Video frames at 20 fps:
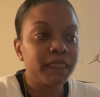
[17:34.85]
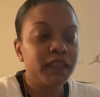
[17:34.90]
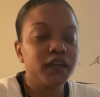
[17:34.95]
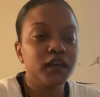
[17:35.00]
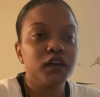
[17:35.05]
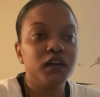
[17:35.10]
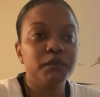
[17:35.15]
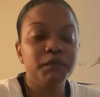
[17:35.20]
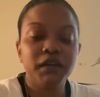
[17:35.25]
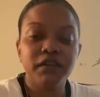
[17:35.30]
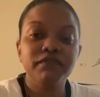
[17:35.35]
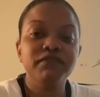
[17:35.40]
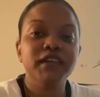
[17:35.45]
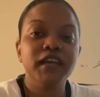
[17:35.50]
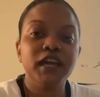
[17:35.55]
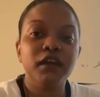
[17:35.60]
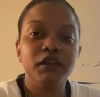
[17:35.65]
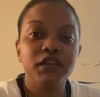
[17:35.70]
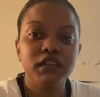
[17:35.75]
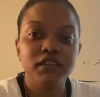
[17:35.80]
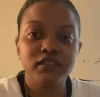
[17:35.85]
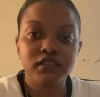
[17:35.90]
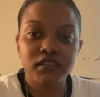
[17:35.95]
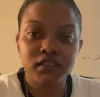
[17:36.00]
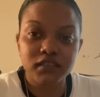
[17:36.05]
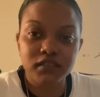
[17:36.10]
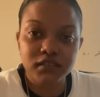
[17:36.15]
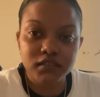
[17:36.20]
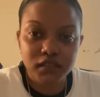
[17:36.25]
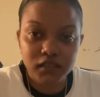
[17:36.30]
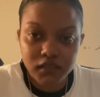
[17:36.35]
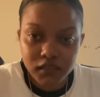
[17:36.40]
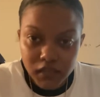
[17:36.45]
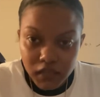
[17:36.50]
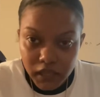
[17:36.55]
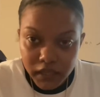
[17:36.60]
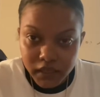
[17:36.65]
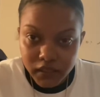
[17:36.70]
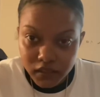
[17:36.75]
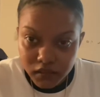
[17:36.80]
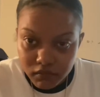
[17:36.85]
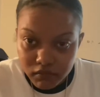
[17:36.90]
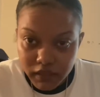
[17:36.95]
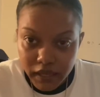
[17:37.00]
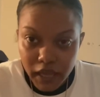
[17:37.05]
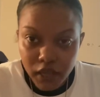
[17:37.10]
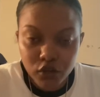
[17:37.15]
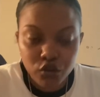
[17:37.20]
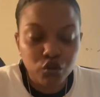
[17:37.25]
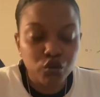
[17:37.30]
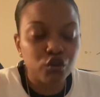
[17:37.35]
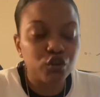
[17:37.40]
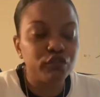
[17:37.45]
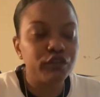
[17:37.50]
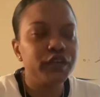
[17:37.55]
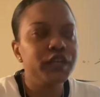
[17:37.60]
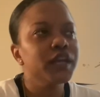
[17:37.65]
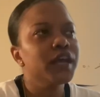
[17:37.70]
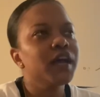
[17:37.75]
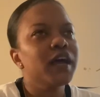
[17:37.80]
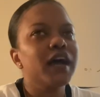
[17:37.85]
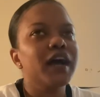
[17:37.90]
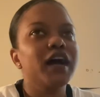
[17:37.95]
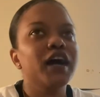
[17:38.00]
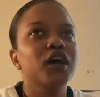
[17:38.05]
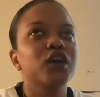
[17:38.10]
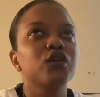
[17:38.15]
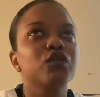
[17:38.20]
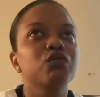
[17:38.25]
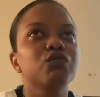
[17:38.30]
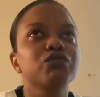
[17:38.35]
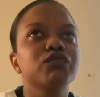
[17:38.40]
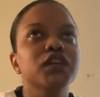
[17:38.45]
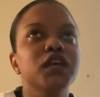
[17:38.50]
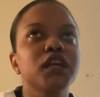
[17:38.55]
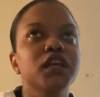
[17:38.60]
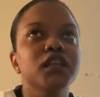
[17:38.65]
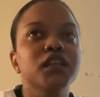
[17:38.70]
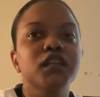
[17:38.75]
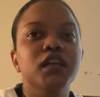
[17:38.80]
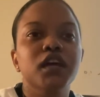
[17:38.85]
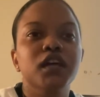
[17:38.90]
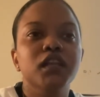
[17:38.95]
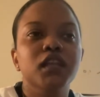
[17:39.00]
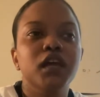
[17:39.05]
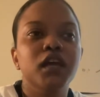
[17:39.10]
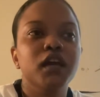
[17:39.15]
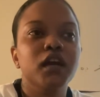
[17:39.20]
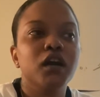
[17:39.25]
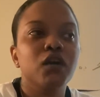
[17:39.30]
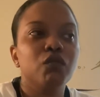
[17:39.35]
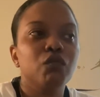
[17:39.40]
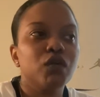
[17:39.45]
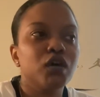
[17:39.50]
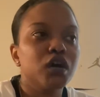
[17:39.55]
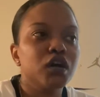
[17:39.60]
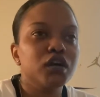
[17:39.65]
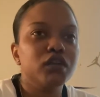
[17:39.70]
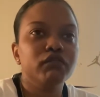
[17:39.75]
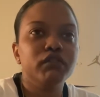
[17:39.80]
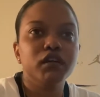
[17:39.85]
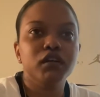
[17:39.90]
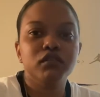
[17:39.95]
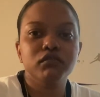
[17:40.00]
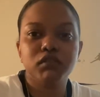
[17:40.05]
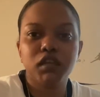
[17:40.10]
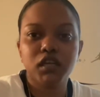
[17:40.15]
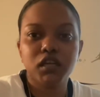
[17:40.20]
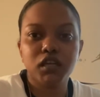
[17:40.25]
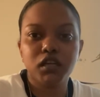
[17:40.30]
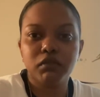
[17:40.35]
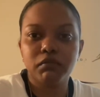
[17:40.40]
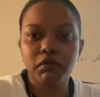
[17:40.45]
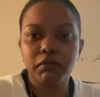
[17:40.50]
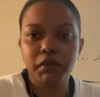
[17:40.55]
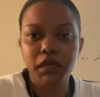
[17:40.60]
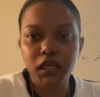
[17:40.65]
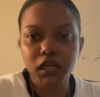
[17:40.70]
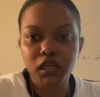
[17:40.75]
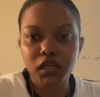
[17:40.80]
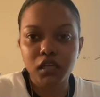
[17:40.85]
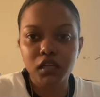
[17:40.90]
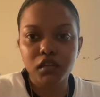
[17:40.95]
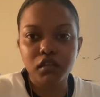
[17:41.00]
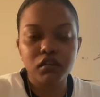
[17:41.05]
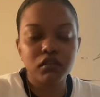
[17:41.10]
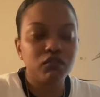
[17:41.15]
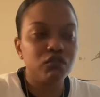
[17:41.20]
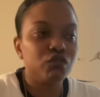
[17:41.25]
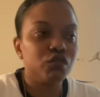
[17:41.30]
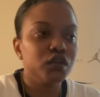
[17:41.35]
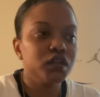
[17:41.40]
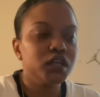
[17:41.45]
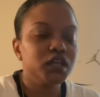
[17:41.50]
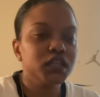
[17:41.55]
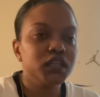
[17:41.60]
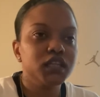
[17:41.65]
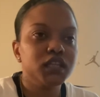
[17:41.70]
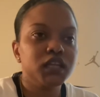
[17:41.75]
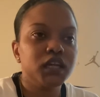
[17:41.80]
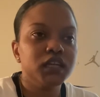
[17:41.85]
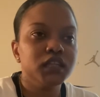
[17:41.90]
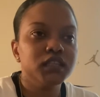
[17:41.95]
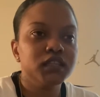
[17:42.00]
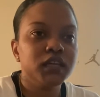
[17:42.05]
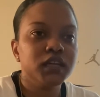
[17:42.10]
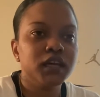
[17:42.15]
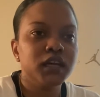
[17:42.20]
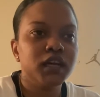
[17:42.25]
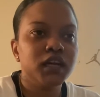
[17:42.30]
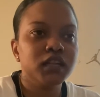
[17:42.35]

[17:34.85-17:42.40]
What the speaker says: if that is in a stud-like category, I don't think that like I walk around thinking I'm a man or nothing like that.